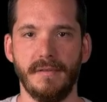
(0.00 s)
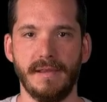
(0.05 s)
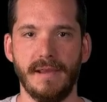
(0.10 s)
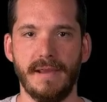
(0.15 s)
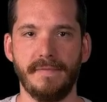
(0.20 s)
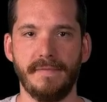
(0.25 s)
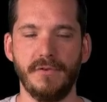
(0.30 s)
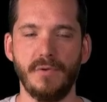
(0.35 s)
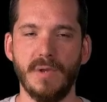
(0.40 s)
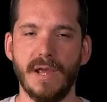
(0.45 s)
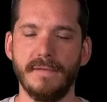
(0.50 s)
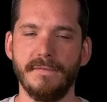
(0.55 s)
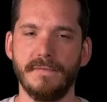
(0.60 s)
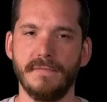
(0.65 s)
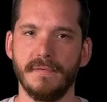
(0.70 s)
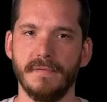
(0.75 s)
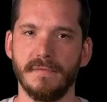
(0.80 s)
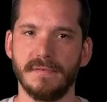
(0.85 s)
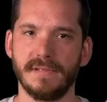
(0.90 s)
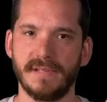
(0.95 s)
If you have
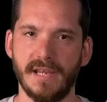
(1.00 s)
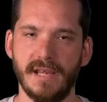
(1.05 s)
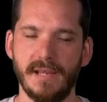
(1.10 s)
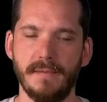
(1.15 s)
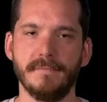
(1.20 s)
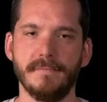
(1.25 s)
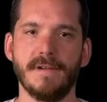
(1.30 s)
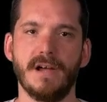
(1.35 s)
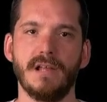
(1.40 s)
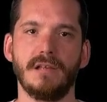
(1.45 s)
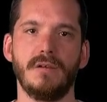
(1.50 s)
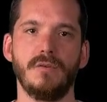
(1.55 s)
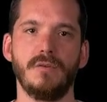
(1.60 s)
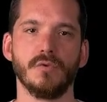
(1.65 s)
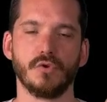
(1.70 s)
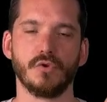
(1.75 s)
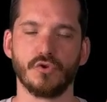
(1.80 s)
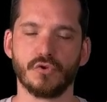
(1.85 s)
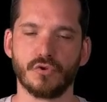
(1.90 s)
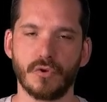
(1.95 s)
team values
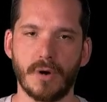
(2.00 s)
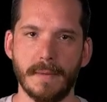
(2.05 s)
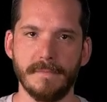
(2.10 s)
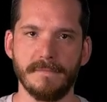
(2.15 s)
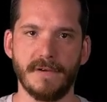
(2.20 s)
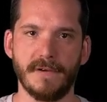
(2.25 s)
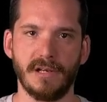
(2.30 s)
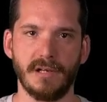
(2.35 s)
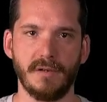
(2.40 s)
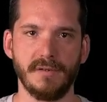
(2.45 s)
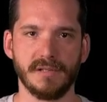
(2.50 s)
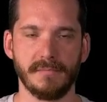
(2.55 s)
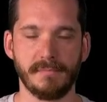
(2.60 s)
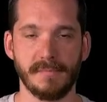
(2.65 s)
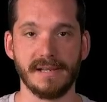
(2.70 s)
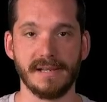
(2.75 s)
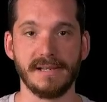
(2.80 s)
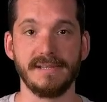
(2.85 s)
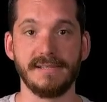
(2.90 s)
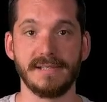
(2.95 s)
or tribe values that
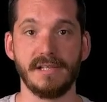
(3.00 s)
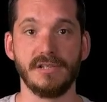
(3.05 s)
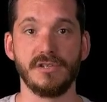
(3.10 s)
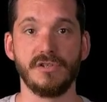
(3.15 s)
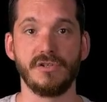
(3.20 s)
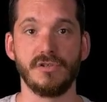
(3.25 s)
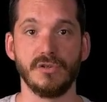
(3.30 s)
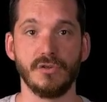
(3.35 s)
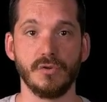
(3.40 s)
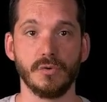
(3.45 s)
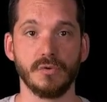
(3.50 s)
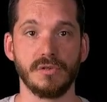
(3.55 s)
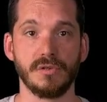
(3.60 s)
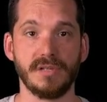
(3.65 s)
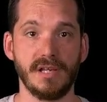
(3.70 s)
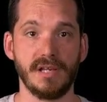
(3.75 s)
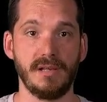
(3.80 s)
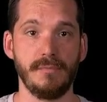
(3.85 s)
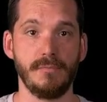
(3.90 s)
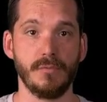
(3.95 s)
make sense to your
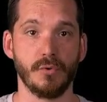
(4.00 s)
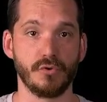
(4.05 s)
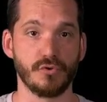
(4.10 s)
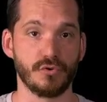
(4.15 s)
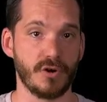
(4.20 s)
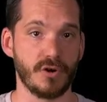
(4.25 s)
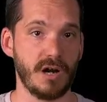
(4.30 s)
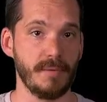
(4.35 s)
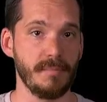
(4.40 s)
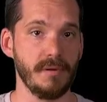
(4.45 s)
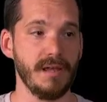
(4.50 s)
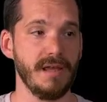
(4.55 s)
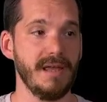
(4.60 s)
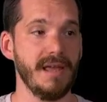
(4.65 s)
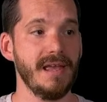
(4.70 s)
team or tribe,